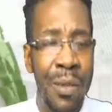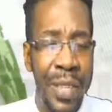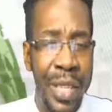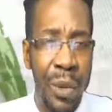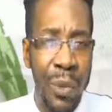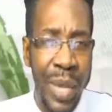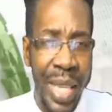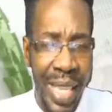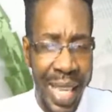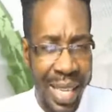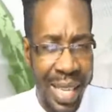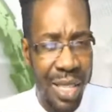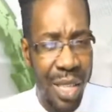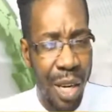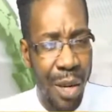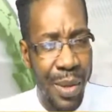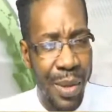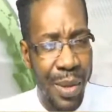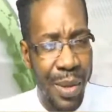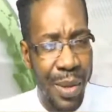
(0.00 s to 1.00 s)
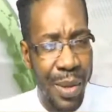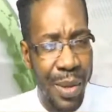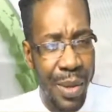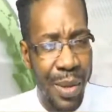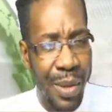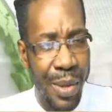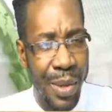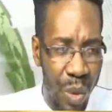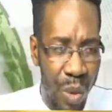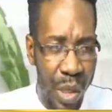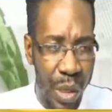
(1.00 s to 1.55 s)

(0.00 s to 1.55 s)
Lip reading: into the newspapers.